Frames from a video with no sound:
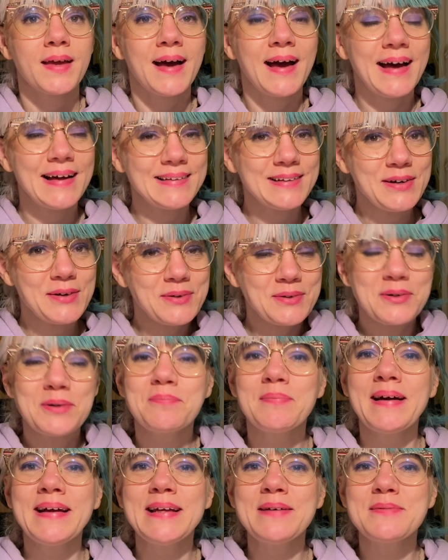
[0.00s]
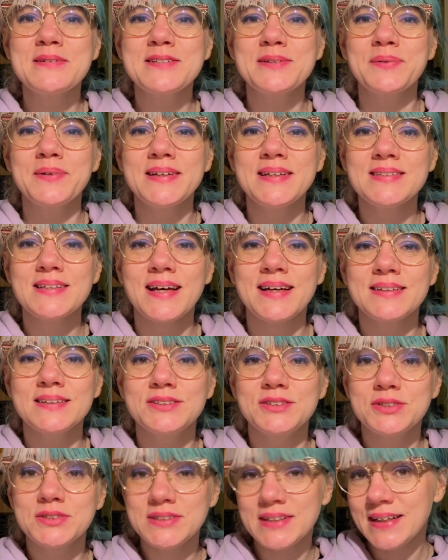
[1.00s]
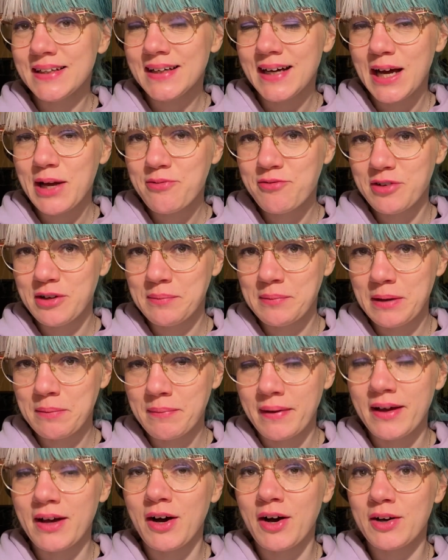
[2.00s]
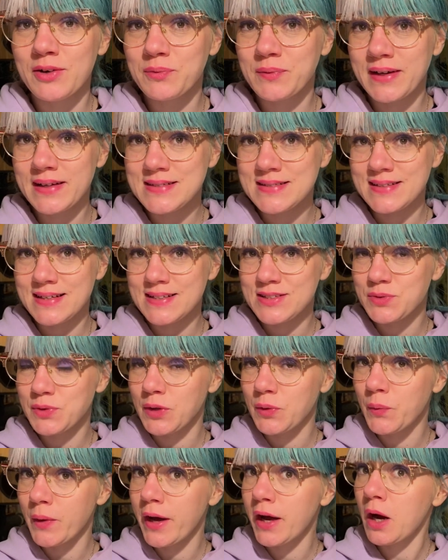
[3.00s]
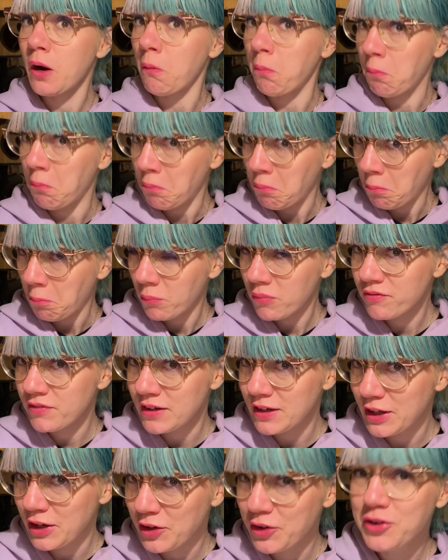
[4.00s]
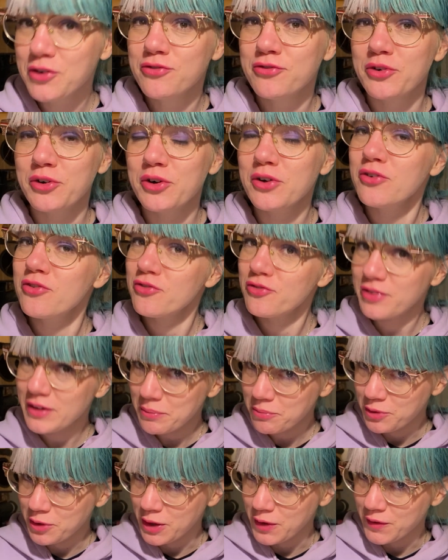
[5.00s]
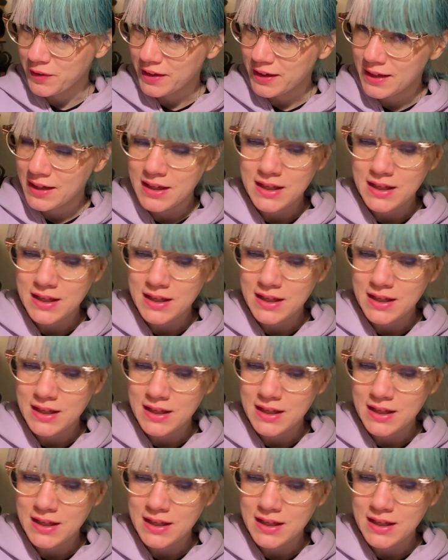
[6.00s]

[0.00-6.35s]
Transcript: Hello, my name is Louise, and today I'm filming my On Wednesdays We Wear video for February.